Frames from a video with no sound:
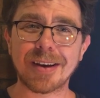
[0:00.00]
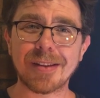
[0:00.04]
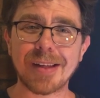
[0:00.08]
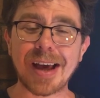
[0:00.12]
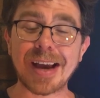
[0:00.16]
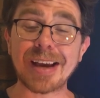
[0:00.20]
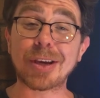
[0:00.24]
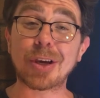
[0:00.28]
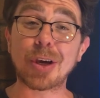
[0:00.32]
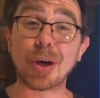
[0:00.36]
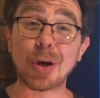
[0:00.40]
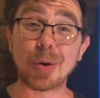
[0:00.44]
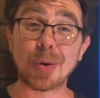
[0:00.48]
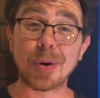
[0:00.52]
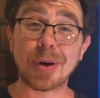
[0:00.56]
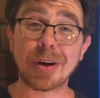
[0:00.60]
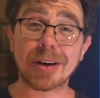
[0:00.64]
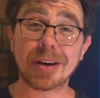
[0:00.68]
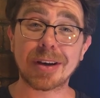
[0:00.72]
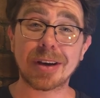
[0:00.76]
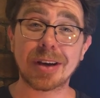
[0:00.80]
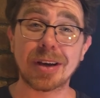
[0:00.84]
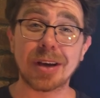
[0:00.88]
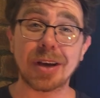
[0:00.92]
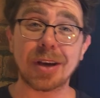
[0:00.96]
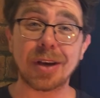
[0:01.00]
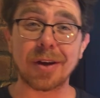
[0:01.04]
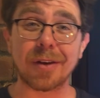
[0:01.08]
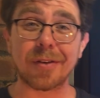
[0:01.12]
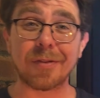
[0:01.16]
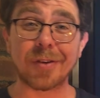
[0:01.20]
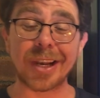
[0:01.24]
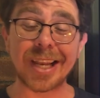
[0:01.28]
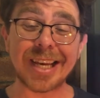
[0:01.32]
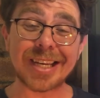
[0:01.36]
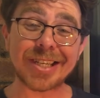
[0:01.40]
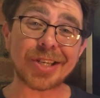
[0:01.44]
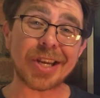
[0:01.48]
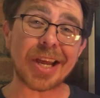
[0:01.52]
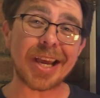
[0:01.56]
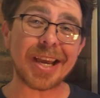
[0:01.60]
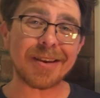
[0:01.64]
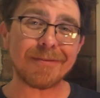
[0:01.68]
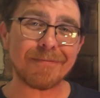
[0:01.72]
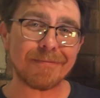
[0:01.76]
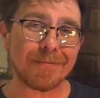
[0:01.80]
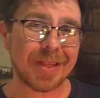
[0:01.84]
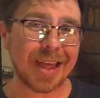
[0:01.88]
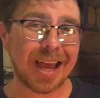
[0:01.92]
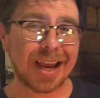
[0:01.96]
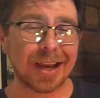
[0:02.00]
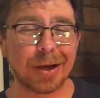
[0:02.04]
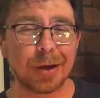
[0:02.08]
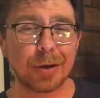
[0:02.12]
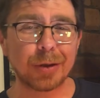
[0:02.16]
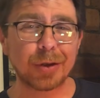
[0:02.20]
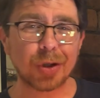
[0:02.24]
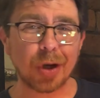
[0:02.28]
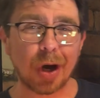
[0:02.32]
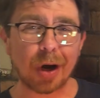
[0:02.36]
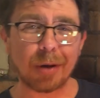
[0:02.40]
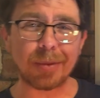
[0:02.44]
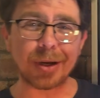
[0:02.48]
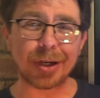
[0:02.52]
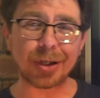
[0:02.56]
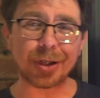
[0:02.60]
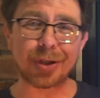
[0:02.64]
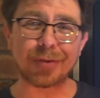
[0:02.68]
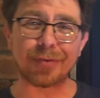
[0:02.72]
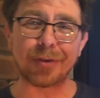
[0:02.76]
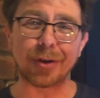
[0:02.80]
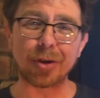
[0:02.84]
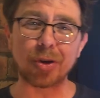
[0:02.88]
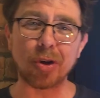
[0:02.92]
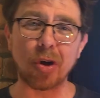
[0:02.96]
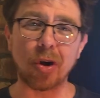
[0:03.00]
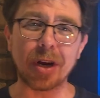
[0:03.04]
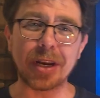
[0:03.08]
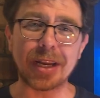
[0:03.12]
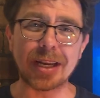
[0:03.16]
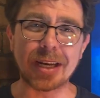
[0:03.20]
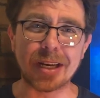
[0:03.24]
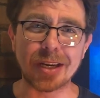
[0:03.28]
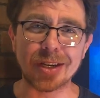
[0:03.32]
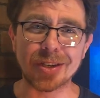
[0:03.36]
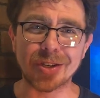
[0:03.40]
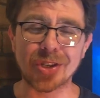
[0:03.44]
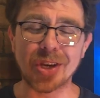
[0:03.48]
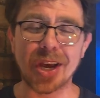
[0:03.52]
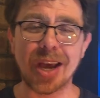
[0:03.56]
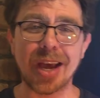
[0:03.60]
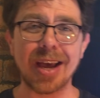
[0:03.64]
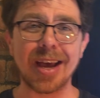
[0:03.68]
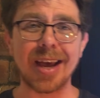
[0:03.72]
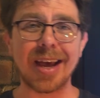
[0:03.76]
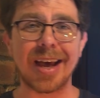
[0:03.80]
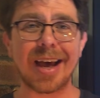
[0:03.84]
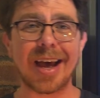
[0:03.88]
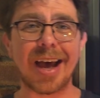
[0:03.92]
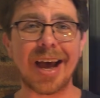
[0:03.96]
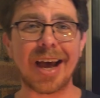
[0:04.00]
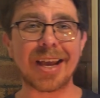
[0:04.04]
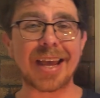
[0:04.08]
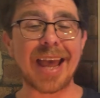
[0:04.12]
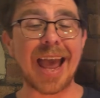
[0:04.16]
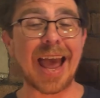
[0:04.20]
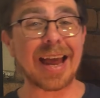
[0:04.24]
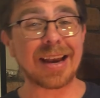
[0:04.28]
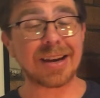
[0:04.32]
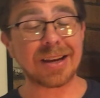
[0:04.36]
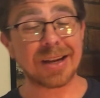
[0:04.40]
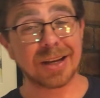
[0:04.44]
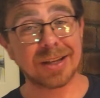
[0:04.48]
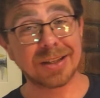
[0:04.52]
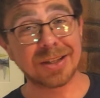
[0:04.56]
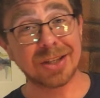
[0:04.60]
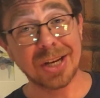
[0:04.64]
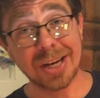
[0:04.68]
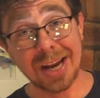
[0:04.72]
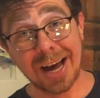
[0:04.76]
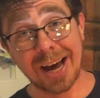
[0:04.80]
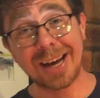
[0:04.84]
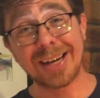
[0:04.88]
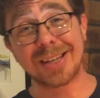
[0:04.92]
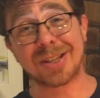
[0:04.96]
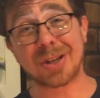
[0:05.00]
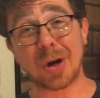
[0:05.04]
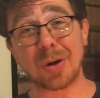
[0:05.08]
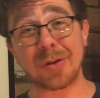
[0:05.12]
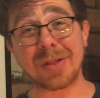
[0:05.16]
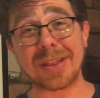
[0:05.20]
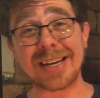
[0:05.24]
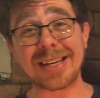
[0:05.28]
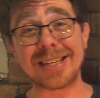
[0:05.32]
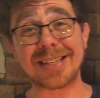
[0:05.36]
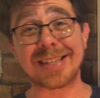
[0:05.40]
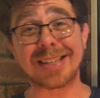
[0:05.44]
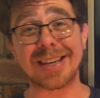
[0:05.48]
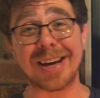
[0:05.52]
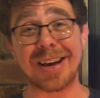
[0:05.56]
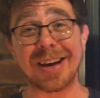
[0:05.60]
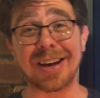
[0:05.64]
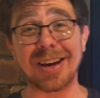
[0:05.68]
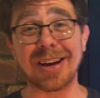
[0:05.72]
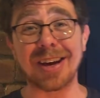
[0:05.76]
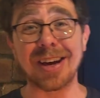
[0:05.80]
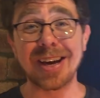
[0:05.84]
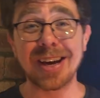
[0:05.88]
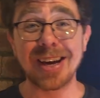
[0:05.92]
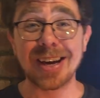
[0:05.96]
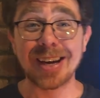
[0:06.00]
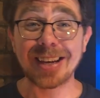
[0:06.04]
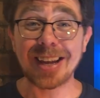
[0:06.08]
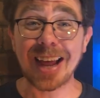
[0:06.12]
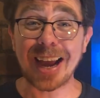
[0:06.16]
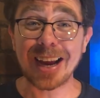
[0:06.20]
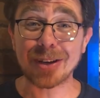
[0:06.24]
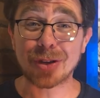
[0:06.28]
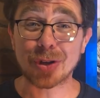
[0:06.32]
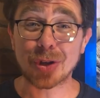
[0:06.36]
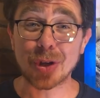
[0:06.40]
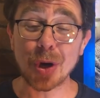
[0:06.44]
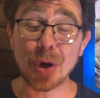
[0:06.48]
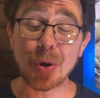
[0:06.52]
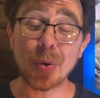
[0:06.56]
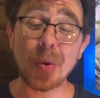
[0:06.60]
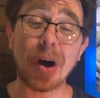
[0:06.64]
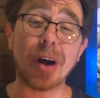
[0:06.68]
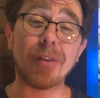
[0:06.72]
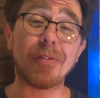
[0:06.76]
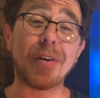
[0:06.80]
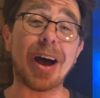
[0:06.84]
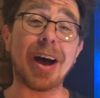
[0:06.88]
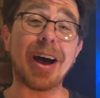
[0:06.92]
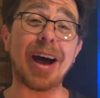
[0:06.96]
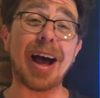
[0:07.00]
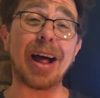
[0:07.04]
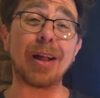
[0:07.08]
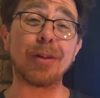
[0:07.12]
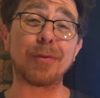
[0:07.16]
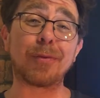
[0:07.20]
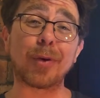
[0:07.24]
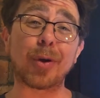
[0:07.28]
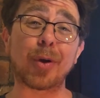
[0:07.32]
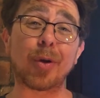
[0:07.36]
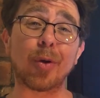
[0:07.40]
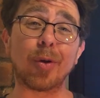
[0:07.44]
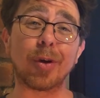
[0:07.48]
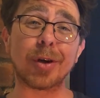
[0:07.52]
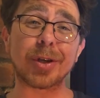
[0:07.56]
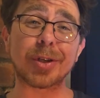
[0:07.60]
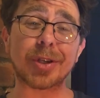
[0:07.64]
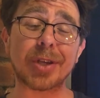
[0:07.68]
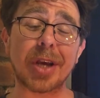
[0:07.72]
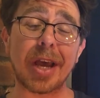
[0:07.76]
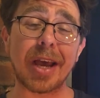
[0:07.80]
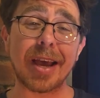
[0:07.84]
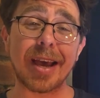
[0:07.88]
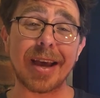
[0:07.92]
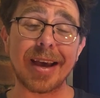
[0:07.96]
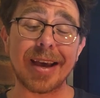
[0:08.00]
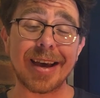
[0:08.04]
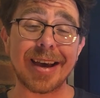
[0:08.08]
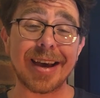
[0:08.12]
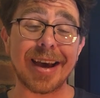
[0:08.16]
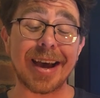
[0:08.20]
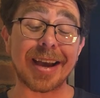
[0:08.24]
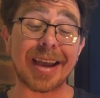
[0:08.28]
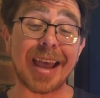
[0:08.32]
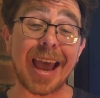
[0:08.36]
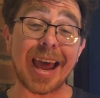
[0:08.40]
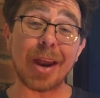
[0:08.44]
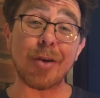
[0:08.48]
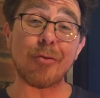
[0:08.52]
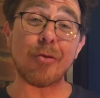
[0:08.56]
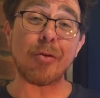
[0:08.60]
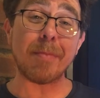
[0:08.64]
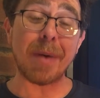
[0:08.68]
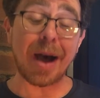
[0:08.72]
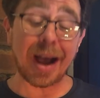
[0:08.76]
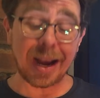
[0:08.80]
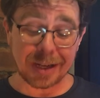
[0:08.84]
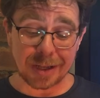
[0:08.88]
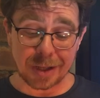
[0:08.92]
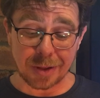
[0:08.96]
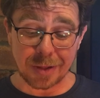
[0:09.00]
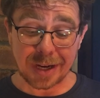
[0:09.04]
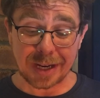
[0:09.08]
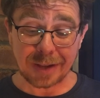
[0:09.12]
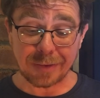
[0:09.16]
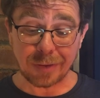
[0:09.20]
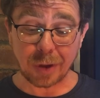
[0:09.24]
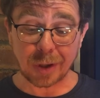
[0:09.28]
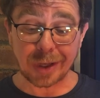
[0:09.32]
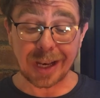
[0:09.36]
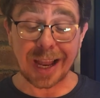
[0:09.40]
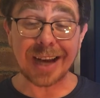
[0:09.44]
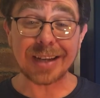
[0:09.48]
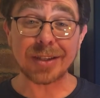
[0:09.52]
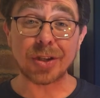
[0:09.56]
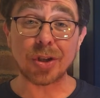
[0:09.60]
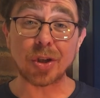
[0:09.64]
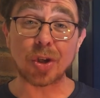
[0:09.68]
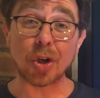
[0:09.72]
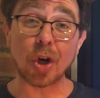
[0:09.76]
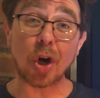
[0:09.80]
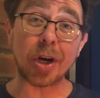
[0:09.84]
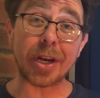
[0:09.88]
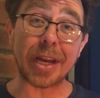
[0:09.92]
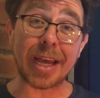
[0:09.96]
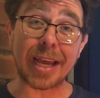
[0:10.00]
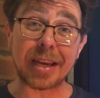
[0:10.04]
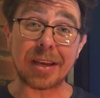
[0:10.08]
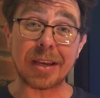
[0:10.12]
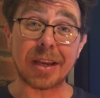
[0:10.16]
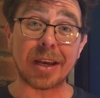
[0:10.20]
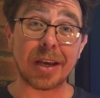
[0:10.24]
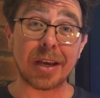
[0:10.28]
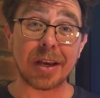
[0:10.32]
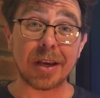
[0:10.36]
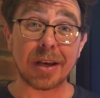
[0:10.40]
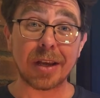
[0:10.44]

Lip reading: Thank you for listening. Thank you so much for joining us again tonight on this day 2 of our Alpha course. Again, a reminder that if you'd like to join in